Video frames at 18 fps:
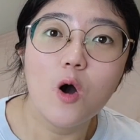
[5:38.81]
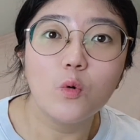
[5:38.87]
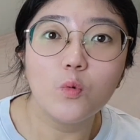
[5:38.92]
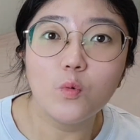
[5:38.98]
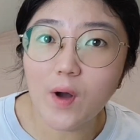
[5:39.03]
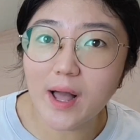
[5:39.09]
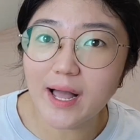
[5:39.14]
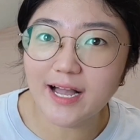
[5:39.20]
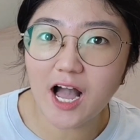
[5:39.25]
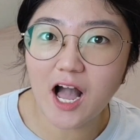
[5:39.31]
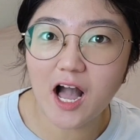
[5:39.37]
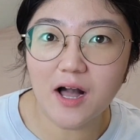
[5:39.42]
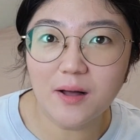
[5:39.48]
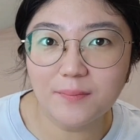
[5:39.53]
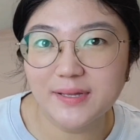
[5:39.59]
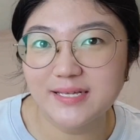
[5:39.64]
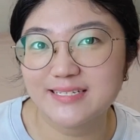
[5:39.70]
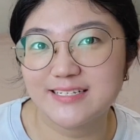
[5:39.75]
One
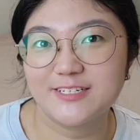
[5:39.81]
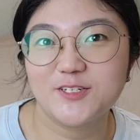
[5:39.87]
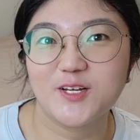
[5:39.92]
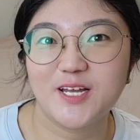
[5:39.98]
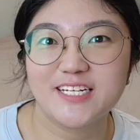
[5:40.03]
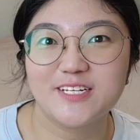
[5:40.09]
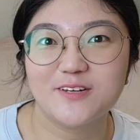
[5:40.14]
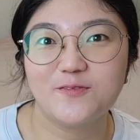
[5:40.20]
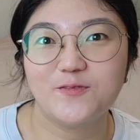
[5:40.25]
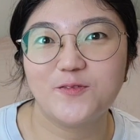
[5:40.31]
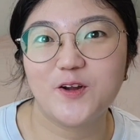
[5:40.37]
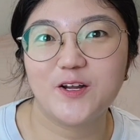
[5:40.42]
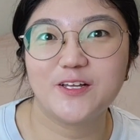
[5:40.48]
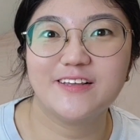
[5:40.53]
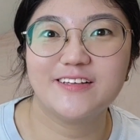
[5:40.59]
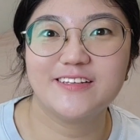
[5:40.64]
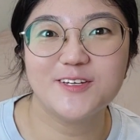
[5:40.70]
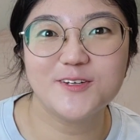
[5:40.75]
common situation where
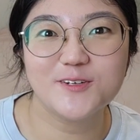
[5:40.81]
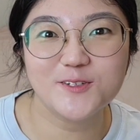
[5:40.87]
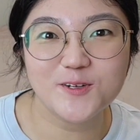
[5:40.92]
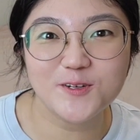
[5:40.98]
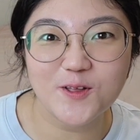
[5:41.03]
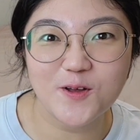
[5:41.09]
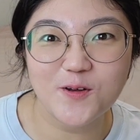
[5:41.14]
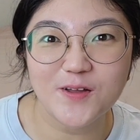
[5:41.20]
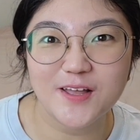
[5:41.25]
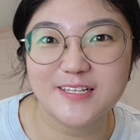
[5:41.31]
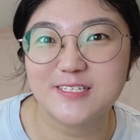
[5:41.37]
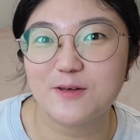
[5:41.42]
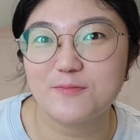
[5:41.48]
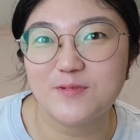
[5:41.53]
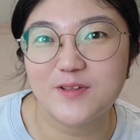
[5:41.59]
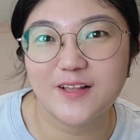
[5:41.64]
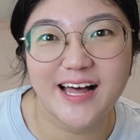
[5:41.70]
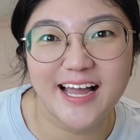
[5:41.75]
the neutral tone is
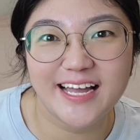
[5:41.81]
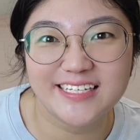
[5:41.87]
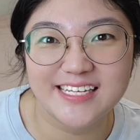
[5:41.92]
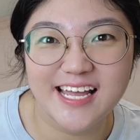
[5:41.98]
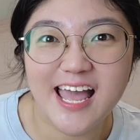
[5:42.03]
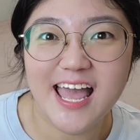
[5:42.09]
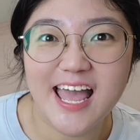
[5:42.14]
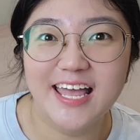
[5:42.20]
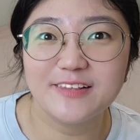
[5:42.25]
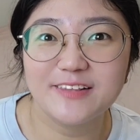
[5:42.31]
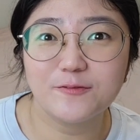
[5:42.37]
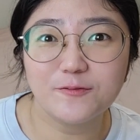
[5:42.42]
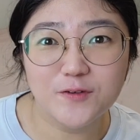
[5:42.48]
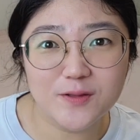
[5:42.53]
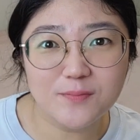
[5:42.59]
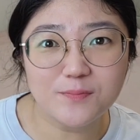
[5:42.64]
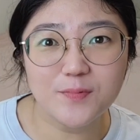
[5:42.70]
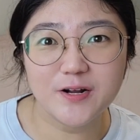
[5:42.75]
applied is
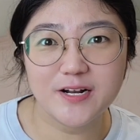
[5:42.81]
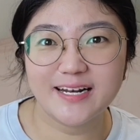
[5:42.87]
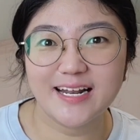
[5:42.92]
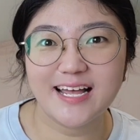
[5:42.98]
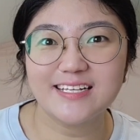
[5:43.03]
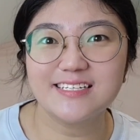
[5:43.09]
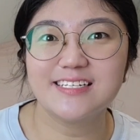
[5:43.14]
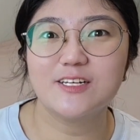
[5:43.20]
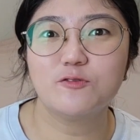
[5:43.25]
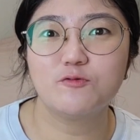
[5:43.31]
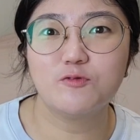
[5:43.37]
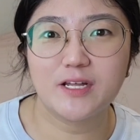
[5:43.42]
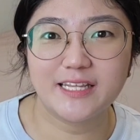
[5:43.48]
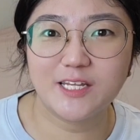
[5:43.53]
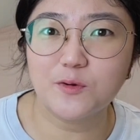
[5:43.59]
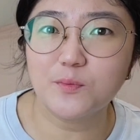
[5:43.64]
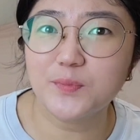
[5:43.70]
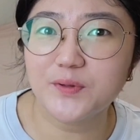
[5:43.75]
when pronouncing
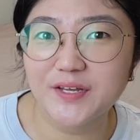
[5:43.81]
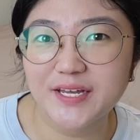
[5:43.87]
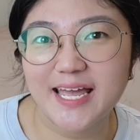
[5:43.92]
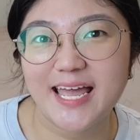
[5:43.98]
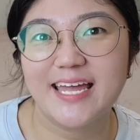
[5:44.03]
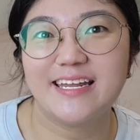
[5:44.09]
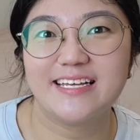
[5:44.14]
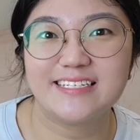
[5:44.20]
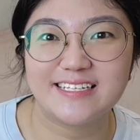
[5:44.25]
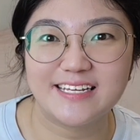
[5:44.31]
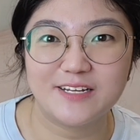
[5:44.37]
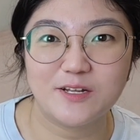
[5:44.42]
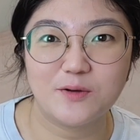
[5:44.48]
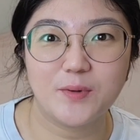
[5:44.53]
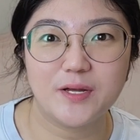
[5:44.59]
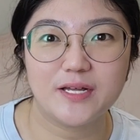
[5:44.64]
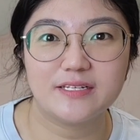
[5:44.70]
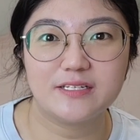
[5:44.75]
reduplicated
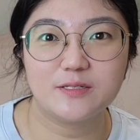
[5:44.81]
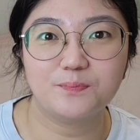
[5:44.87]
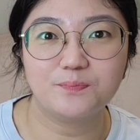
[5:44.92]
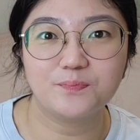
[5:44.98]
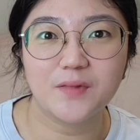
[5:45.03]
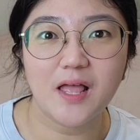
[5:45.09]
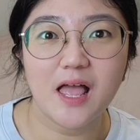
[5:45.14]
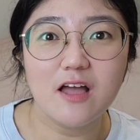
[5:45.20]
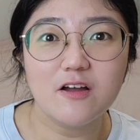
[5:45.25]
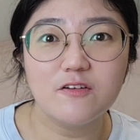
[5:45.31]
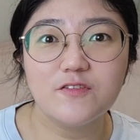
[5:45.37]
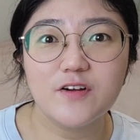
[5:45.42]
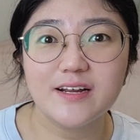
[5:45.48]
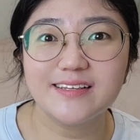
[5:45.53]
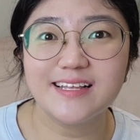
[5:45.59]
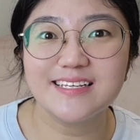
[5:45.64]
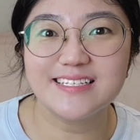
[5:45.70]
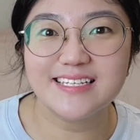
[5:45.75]
syllables,
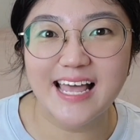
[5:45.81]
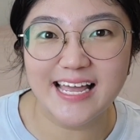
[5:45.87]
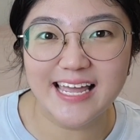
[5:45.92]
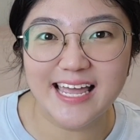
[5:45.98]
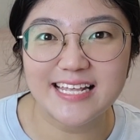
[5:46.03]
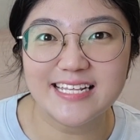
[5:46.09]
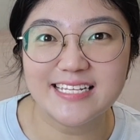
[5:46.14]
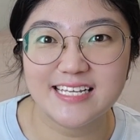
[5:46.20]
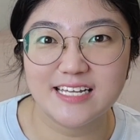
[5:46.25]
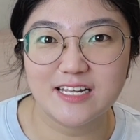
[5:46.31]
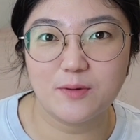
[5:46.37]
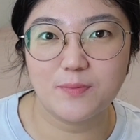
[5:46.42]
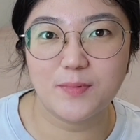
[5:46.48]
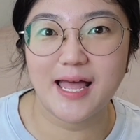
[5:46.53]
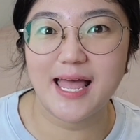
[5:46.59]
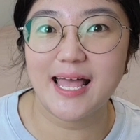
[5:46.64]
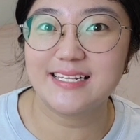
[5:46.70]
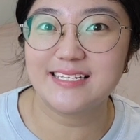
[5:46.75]
where the second
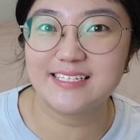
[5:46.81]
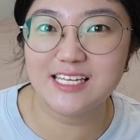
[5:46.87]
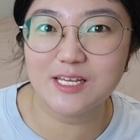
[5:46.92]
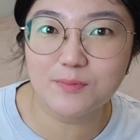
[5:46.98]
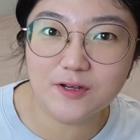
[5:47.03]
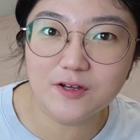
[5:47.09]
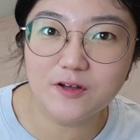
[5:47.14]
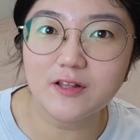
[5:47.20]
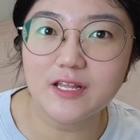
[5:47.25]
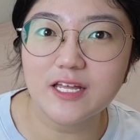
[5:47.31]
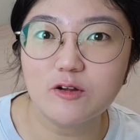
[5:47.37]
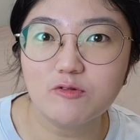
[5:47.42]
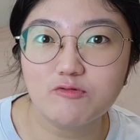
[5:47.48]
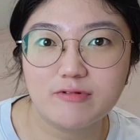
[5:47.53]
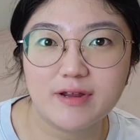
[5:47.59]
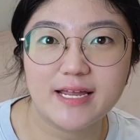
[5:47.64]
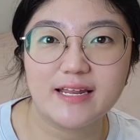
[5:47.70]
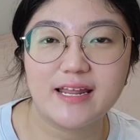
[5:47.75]
syllable is typically
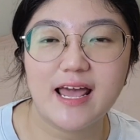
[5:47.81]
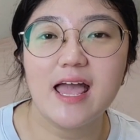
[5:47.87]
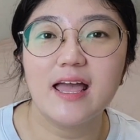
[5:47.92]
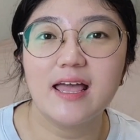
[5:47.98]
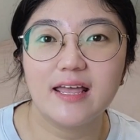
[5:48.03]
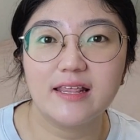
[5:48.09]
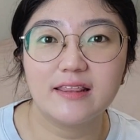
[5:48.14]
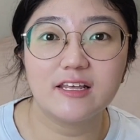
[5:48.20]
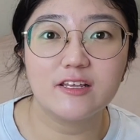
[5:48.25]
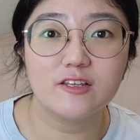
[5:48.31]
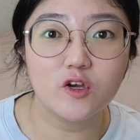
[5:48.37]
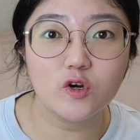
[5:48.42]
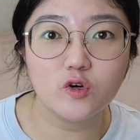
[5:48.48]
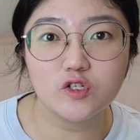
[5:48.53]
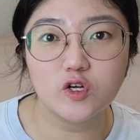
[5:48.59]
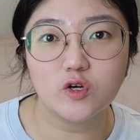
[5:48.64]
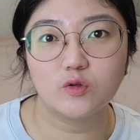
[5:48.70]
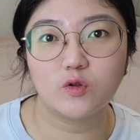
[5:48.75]
read in the
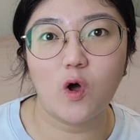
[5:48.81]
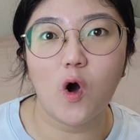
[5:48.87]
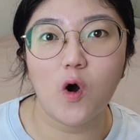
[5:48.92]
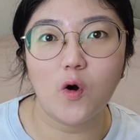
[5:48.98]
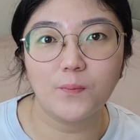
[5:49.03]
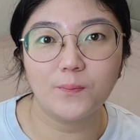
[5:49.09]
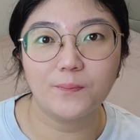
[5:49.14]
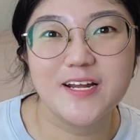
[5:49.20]
neutral tone.